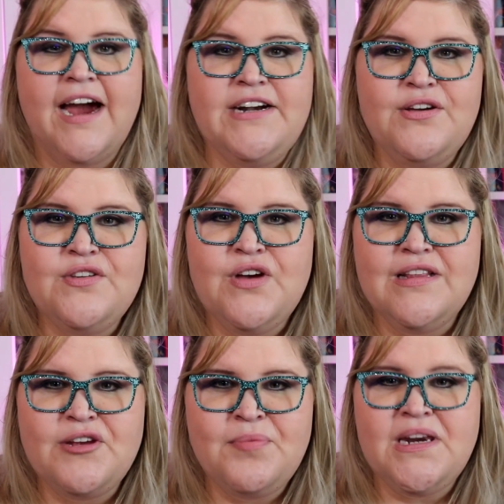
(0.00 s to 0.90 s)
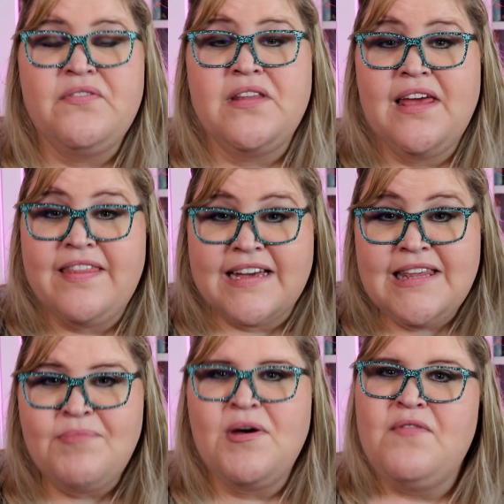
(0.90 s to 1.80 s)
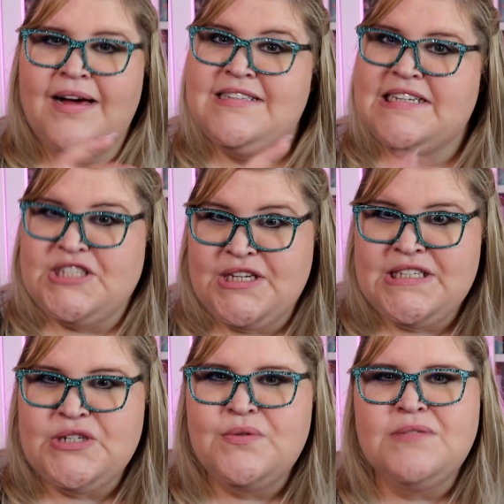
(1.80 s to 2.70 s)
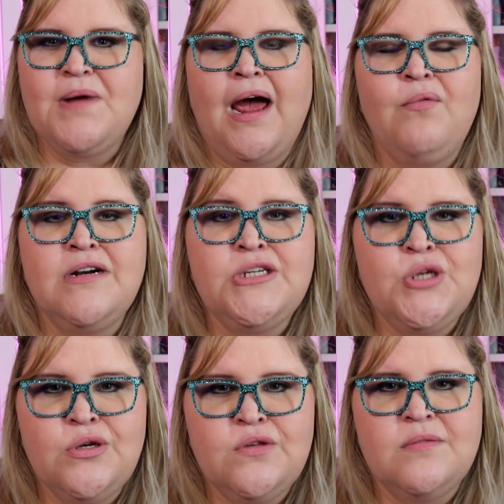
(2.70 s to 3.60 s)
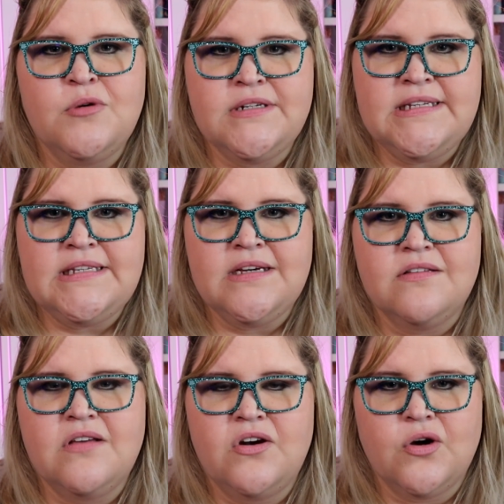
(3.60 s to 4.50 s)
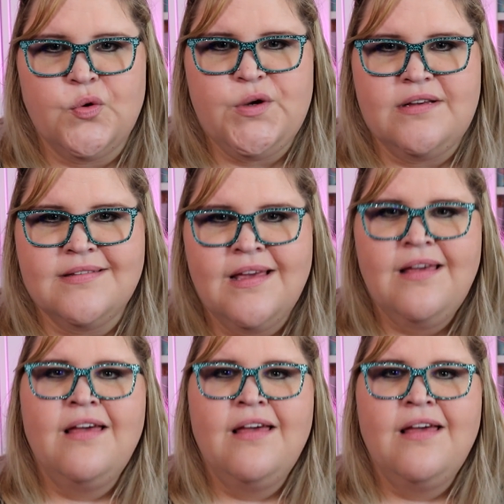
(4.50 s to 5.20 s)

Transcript: I know you saw a little bit in, in the clip of us exchanging quilts, but I want to show you some more details on her quilt.